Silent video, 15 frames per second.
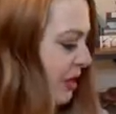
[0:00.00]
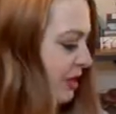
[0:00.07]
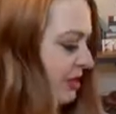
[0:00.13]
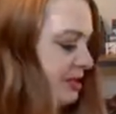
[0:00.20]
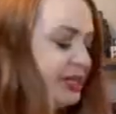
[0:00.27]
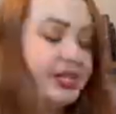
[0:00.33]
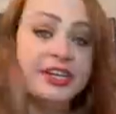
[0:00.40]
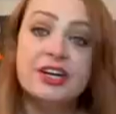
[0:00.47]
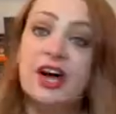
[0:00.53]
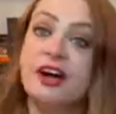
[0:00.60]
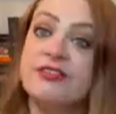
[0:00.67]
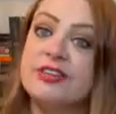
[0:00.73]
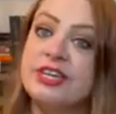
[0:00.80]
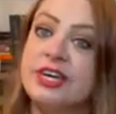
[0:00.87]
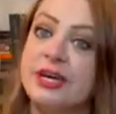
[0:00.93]
In a coffee
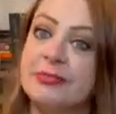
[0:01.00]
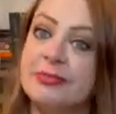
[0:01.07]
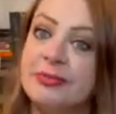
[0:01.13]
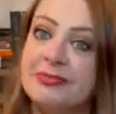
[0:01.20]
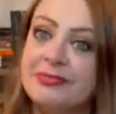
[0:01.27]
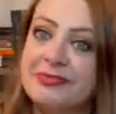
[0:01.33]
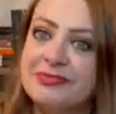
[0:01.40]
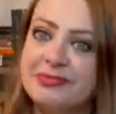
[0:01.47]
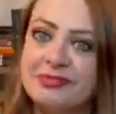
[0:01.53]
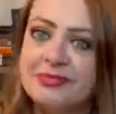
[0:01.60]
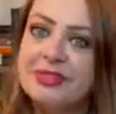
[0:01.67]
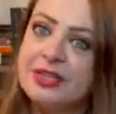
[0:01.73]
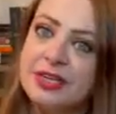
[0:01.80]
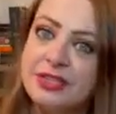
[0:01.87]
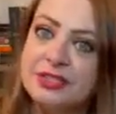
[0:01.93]
cup,
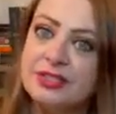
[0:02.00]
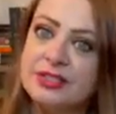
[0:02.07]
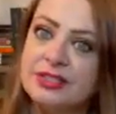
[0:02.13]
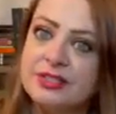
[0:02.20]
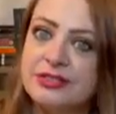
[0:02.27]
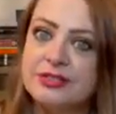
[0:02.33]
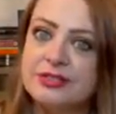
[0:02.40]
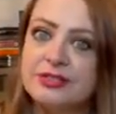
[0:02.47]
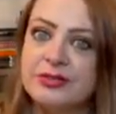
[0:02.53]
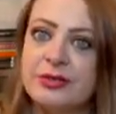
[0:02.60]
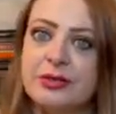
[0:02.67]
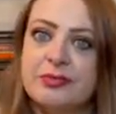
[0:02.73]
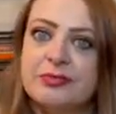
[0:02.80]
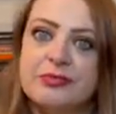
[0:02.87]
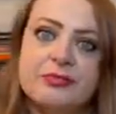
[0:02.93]
because
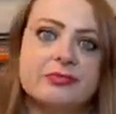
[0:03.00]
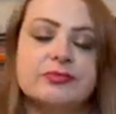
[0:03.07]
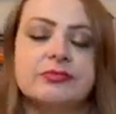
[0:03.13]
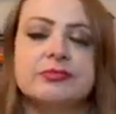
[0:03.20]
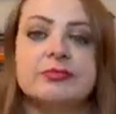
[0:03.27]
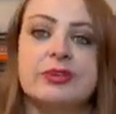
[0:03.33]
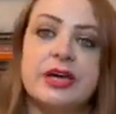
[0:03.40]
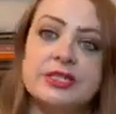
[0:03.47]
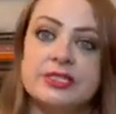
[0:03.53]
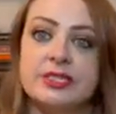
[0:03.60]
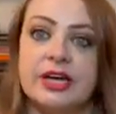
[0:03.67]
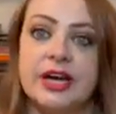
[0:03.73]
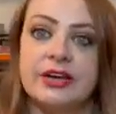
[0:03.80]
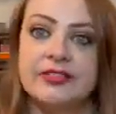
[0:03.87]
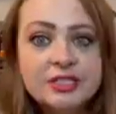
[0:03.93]
that's
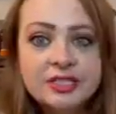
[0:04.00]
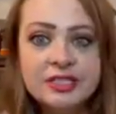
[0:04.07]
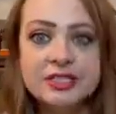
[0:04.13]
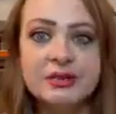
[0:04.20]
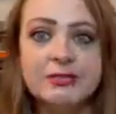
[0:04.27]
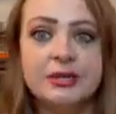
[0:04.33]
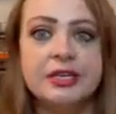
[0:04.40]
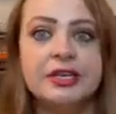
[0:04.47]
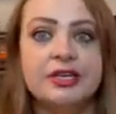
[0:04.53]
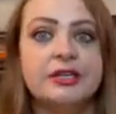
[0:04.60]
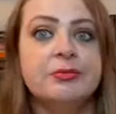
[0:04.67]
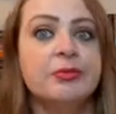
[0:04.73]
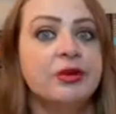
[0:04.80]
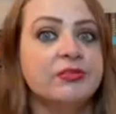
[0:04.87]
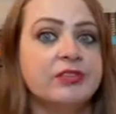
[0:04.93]
life. It's going to be
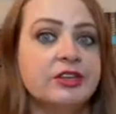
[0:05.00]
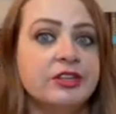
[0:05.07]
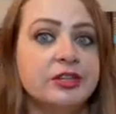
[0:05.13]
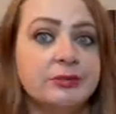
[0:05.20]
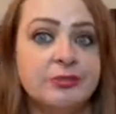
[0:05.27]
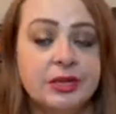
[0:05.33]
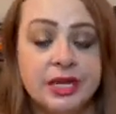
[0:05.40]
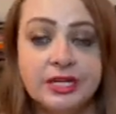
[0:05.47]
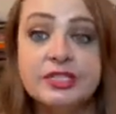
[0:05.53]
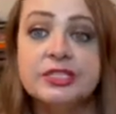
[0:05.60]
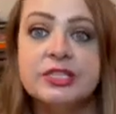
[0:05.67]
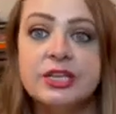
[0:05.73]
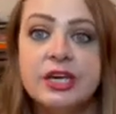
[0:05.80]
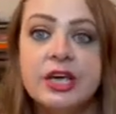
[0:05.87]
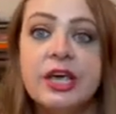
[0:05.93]
perfectly blunt.
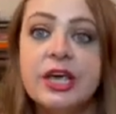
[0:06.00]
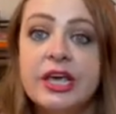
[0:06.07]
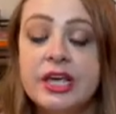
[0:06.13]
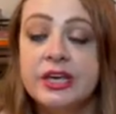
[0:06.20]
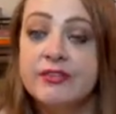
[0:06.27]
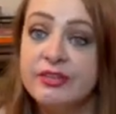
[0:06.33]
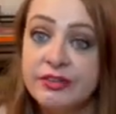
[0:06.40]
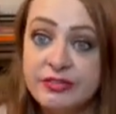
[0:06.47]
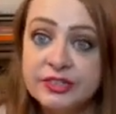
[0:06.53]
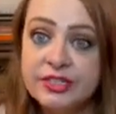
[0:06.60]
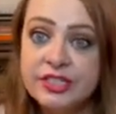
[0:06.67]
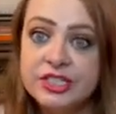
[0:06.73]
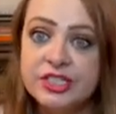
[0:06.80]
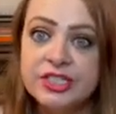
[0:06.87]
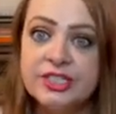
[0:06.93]
If everything
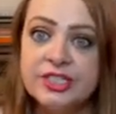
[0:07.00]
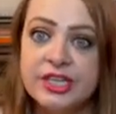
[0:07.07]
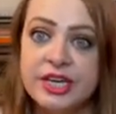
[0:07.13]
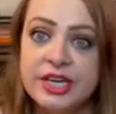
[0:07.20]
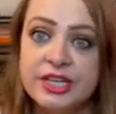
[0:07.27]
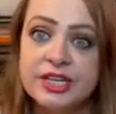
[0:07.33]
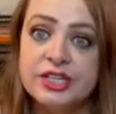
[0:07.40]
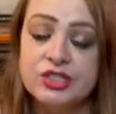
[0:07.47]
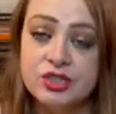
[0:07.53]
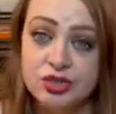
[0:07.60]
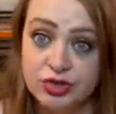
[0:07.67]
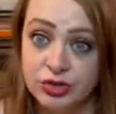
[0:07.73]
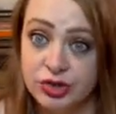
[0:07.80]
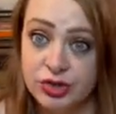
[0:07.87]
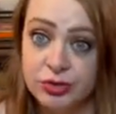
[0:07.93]
she's saying is
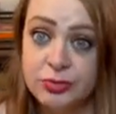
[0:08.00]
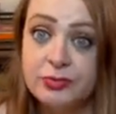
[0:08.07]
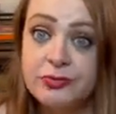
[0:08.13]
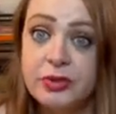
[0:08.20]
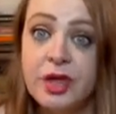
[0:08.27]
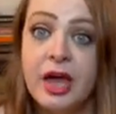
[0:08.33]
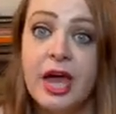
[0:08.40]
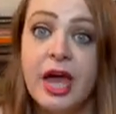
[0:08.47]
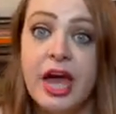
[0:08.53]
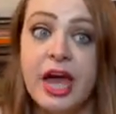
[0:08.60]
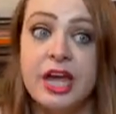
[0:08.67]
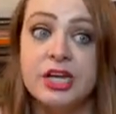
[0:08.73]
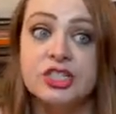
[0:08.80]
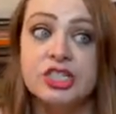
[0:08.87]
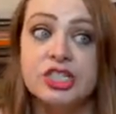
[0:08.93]
true,
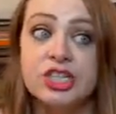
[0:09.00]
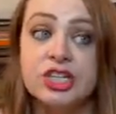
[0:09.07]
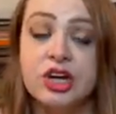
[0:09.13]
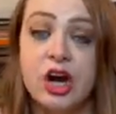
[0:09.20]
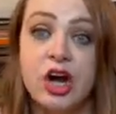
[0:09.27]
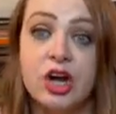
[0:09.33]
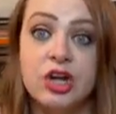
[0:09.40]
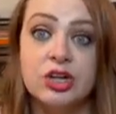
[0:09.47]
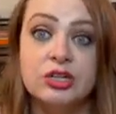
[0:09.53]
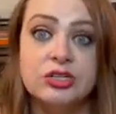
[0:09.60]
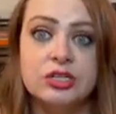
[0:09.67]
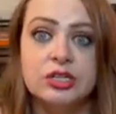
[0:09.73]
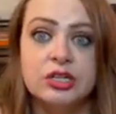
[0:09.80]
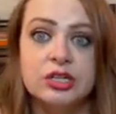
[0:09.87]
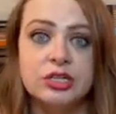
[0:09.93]
and she called
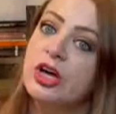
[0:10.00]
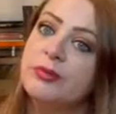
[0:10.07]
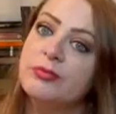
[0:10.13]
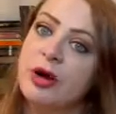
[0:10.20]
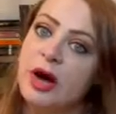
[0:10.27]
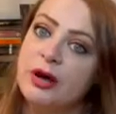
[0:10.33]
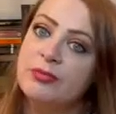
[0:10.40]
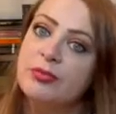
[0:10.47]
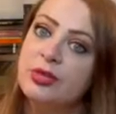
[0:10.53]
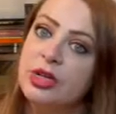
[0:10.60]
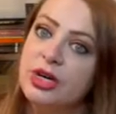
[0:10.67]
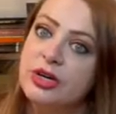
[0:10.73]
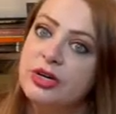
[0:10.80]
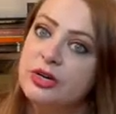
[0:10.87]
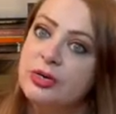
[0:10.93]

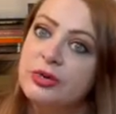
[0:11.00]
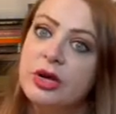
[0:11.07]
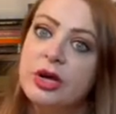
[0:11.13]
Pablo